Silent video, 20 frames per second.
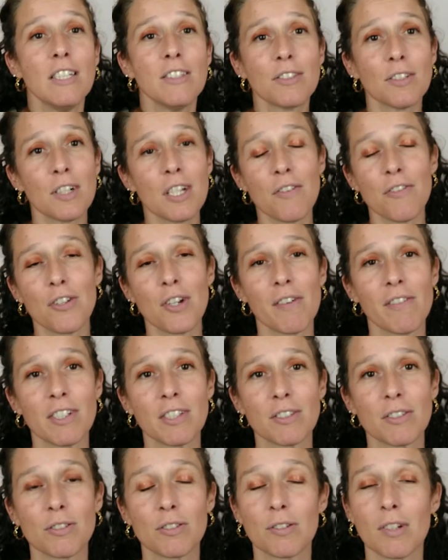So if you
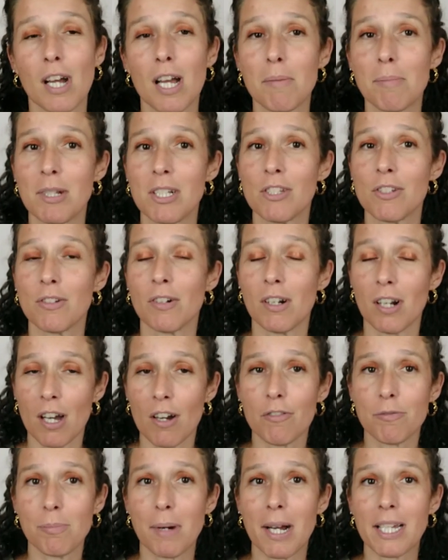haven't subscribed and you
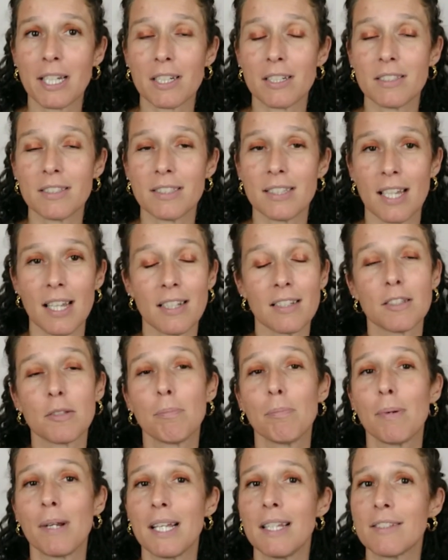love my
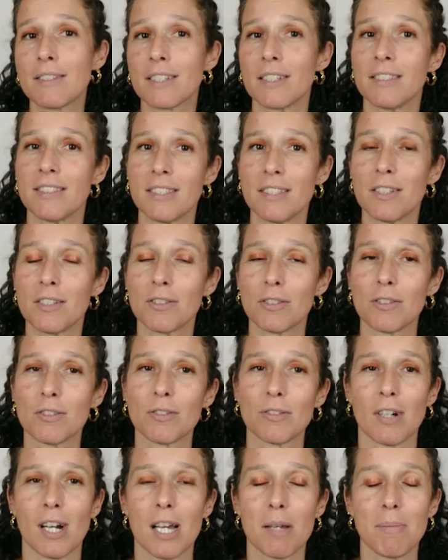content, please consider
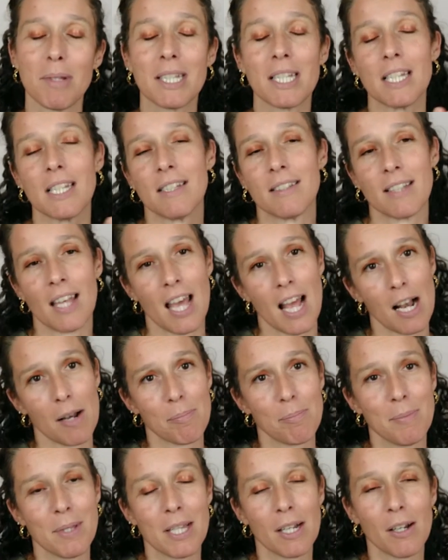subscribing. It
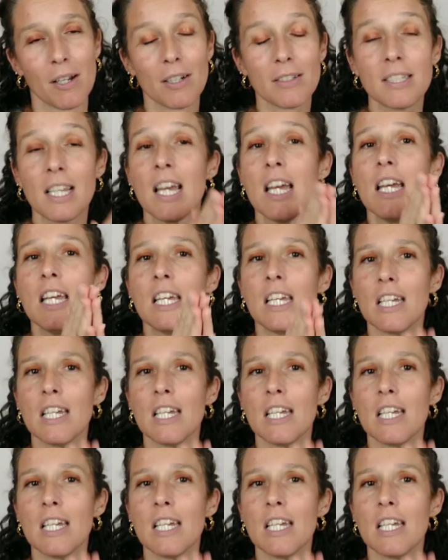helped me a lot.